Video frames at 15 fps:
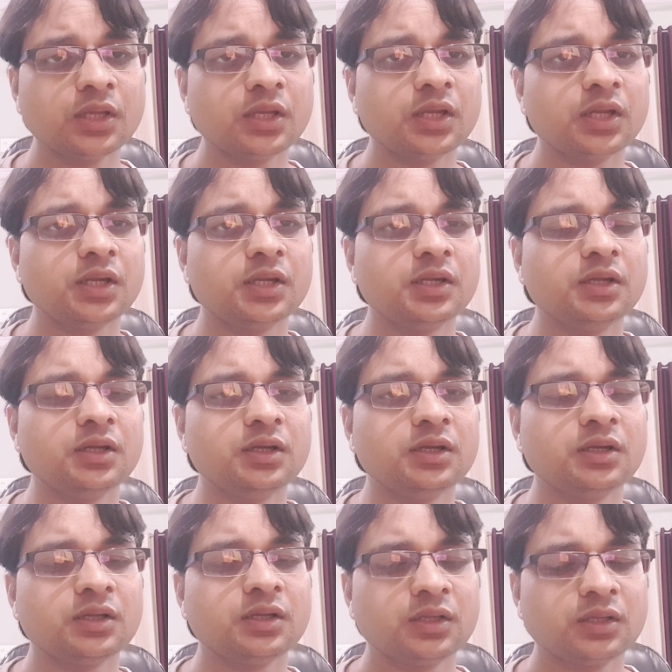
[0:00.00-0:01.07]
and
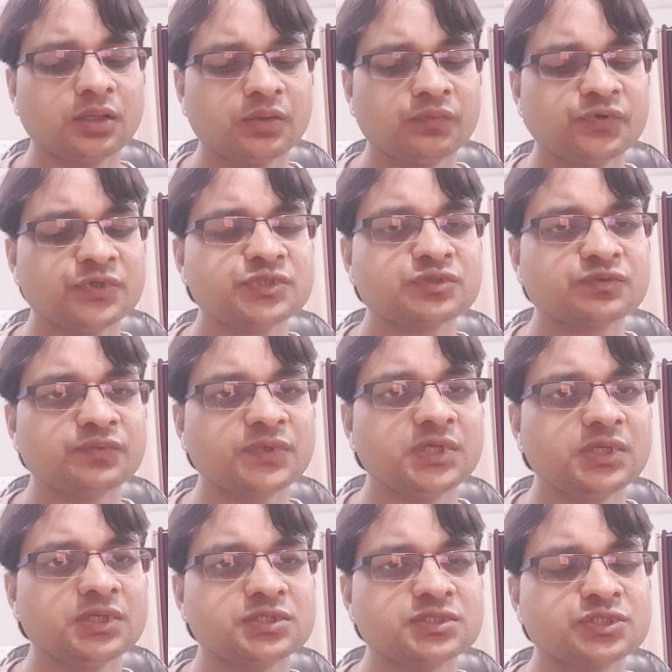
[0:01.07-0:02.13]
first
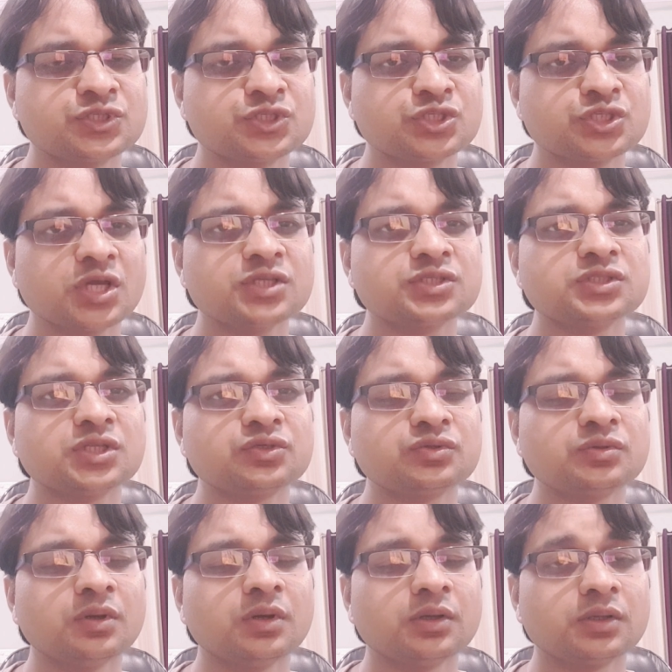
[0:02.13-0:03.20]
we charge that
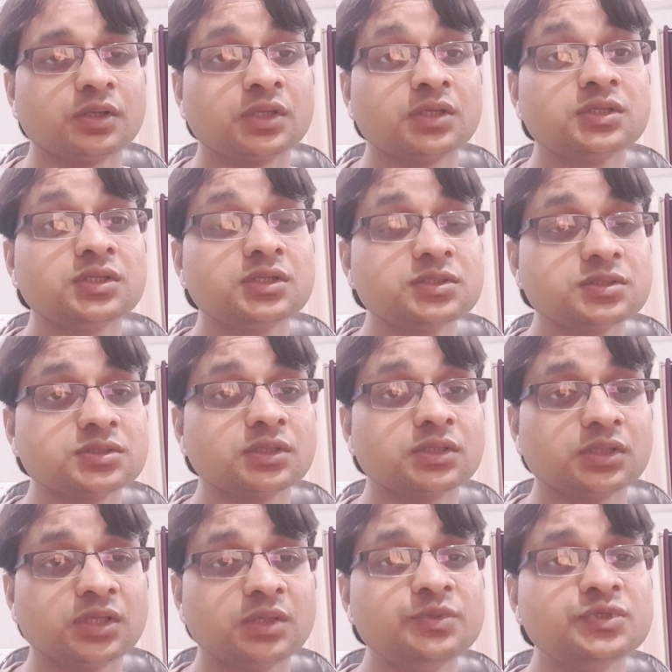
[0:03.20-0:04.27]
in this
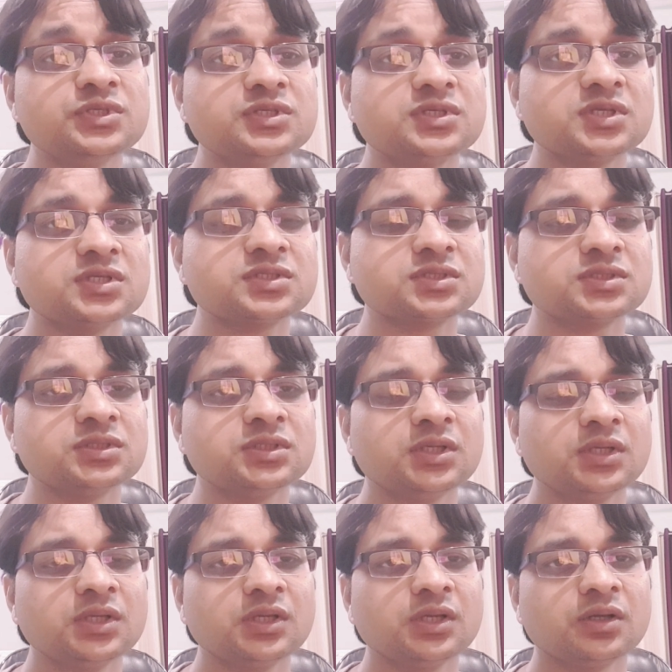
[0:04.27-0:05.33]
ABC test,
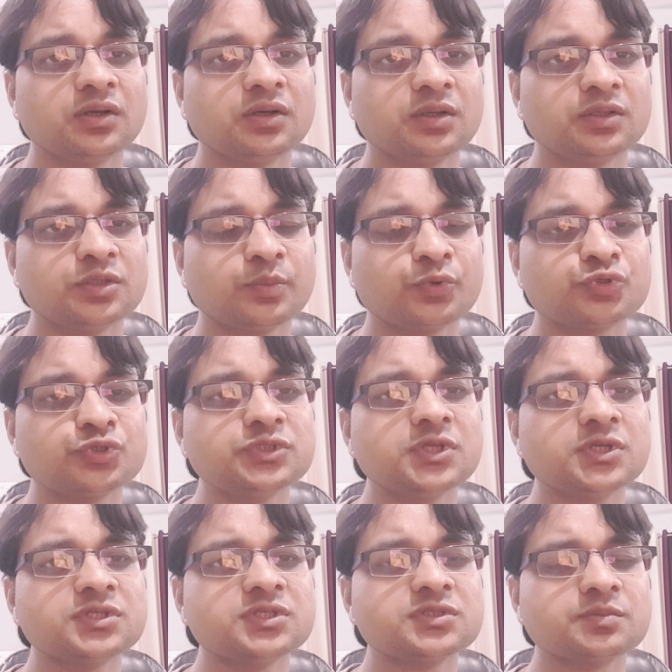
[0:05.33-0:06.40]
the
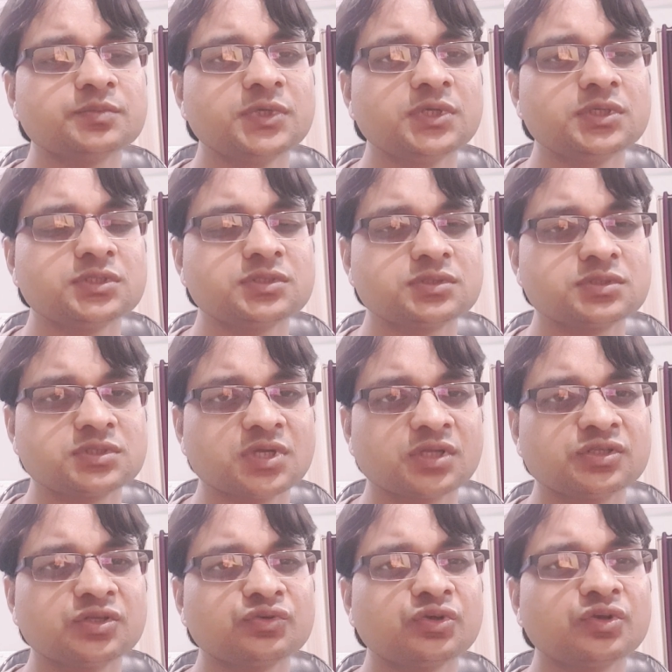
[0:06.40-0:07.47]
procedure is we charge
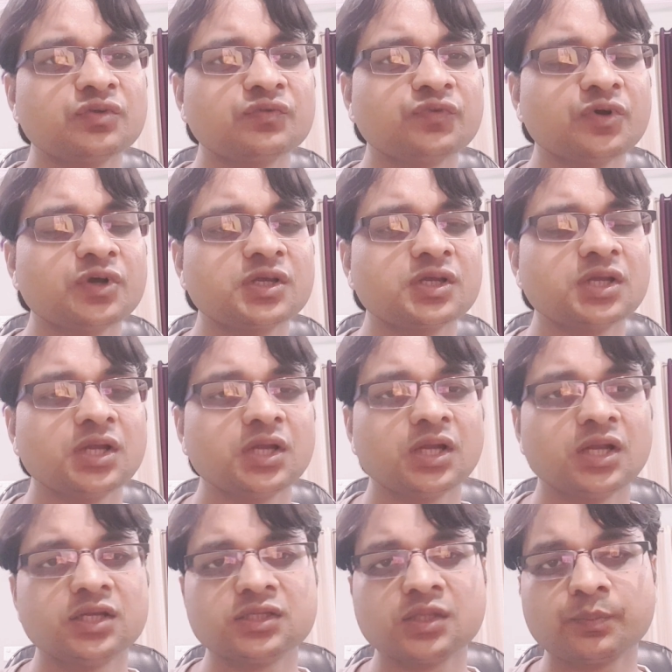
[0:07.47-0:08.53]
the tuning fork
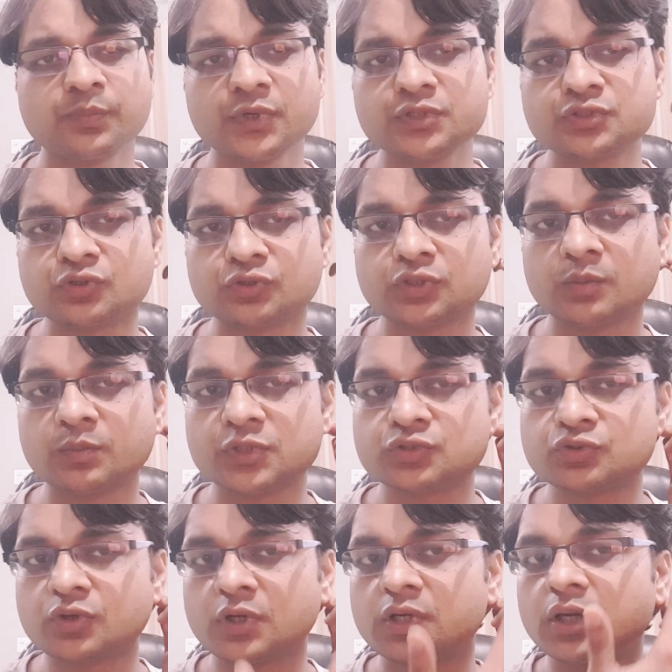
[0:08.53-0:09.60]
and the place on the
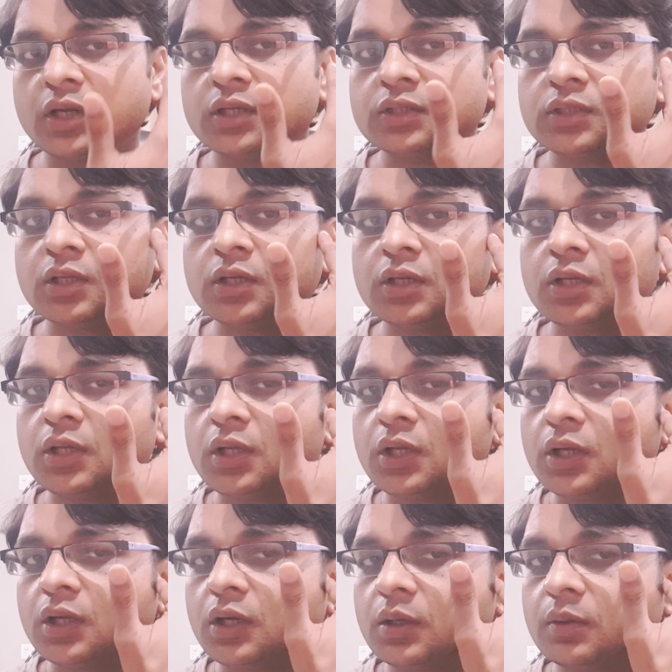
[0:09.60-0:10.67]
mastoid, and the
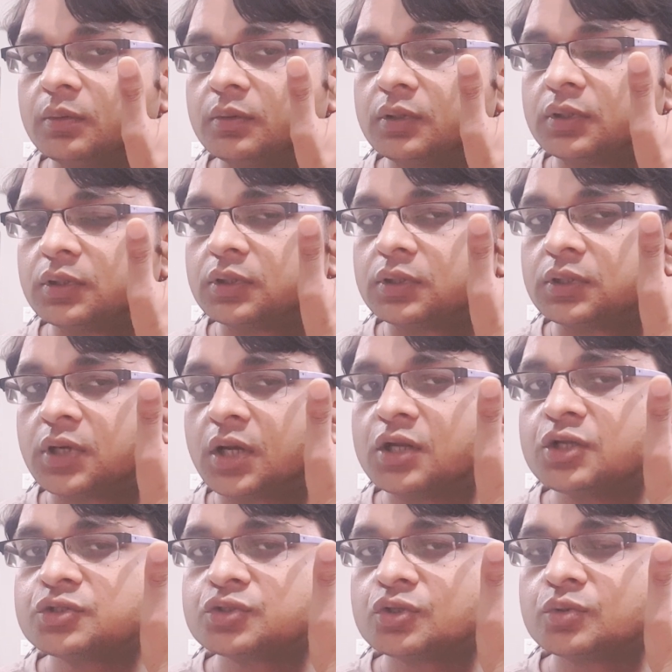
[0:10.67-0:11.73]

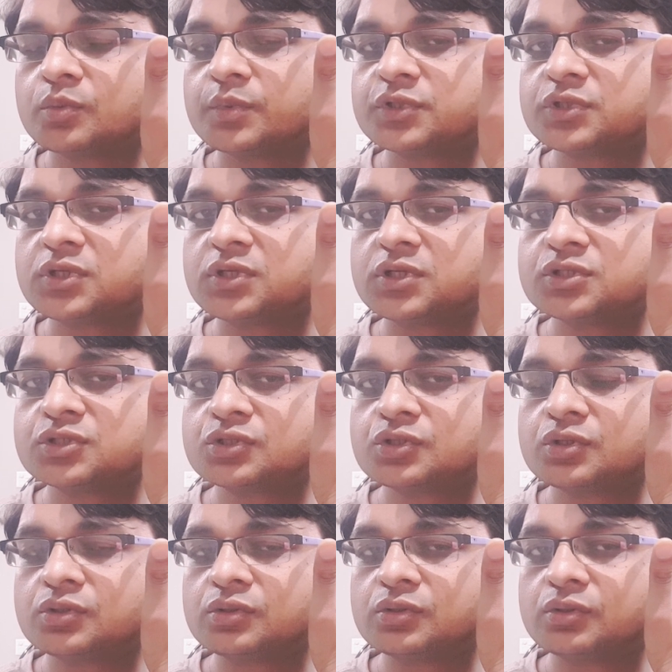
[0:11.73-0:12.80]
tragus of the patient is
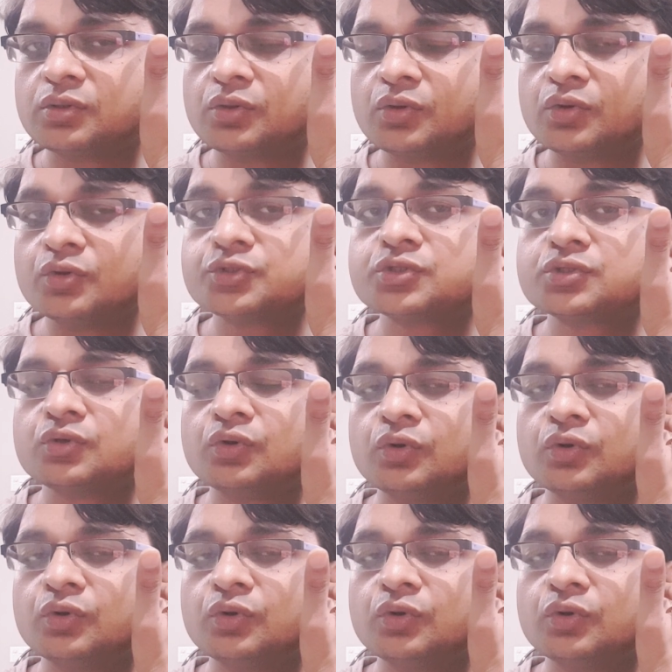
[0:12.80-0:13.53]
closed,